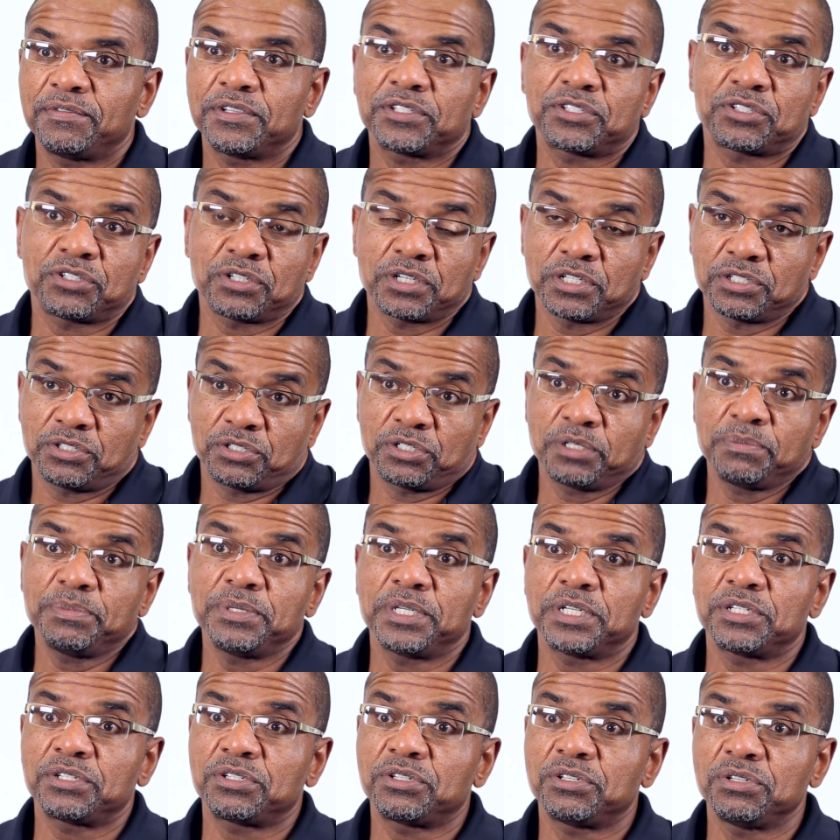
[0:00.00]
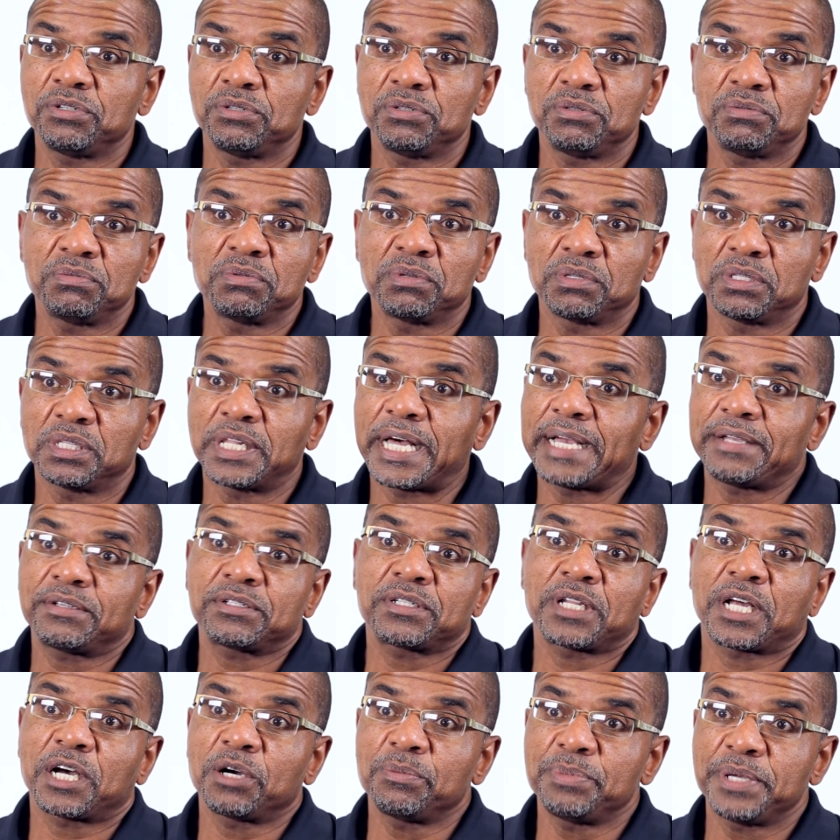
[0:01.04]
it's attributed to
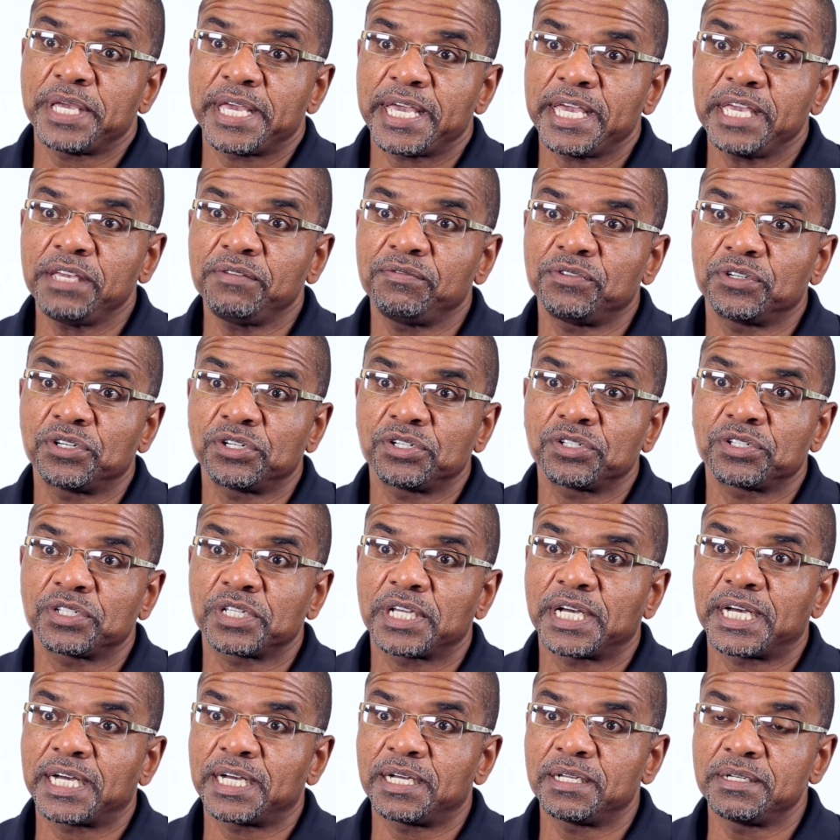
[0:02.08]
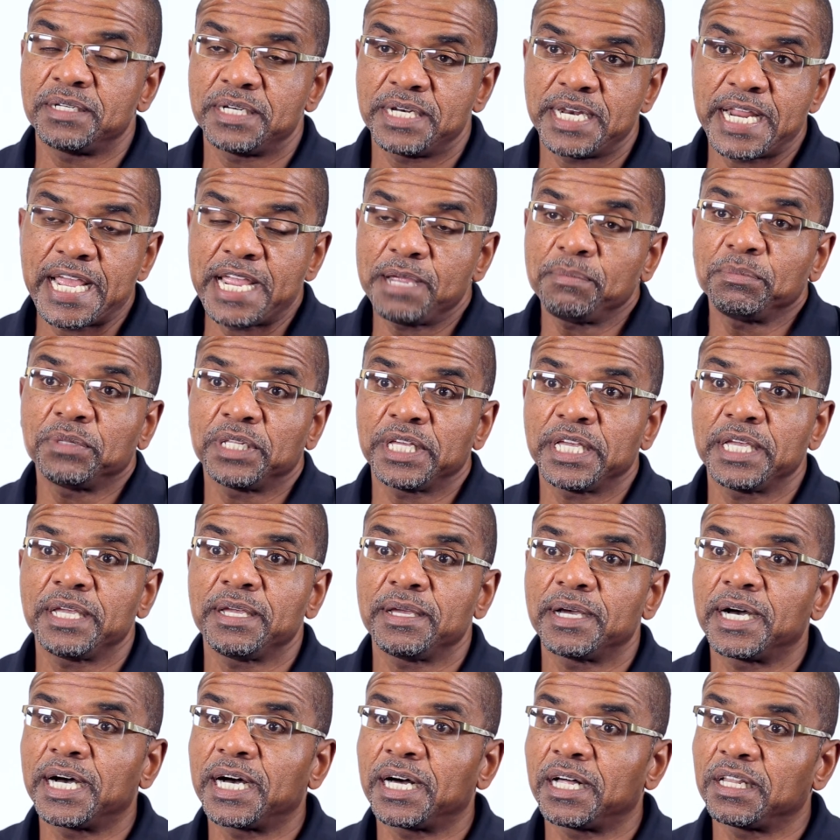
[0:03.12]
lifestyle behaviors, namely
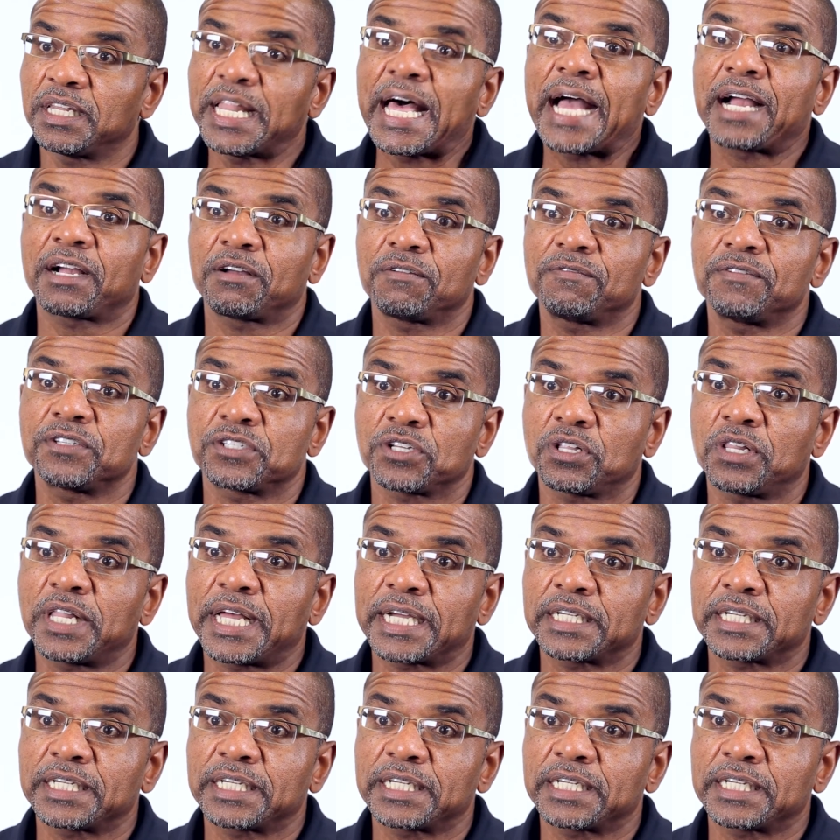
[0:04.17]
lack of physical